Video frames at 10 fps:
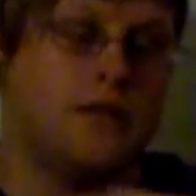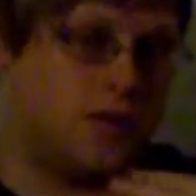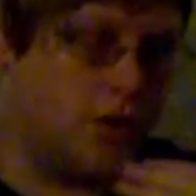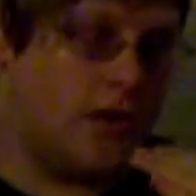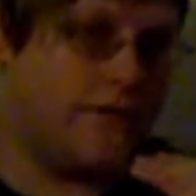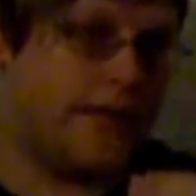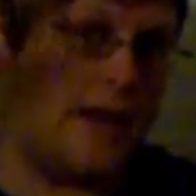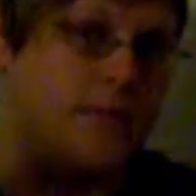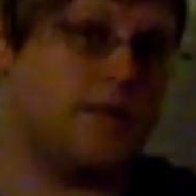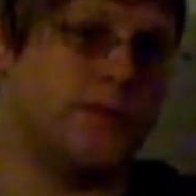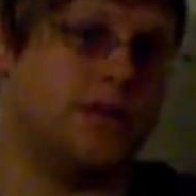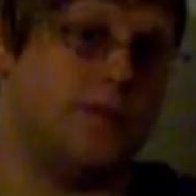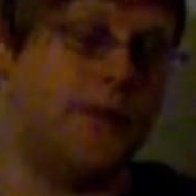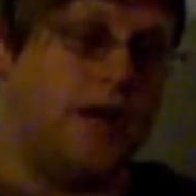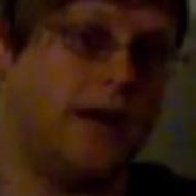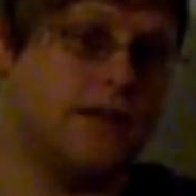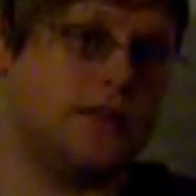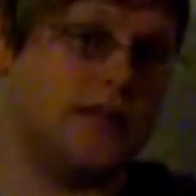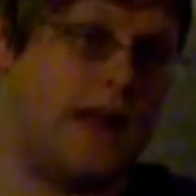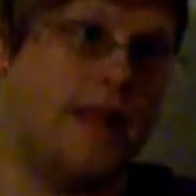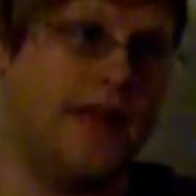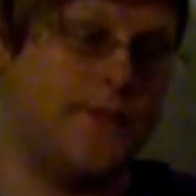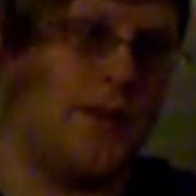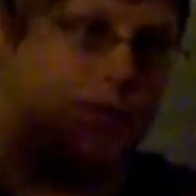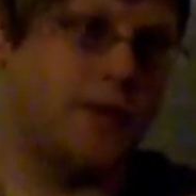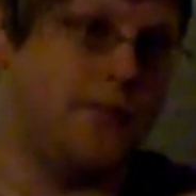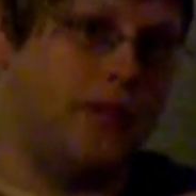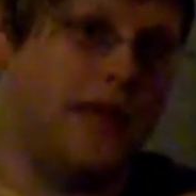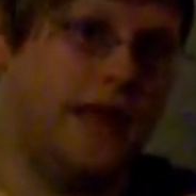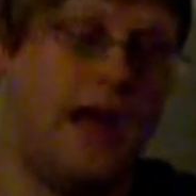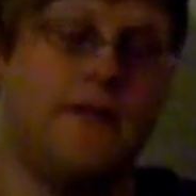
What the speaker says: So you'll have a game that's mostly bots, and then people that play.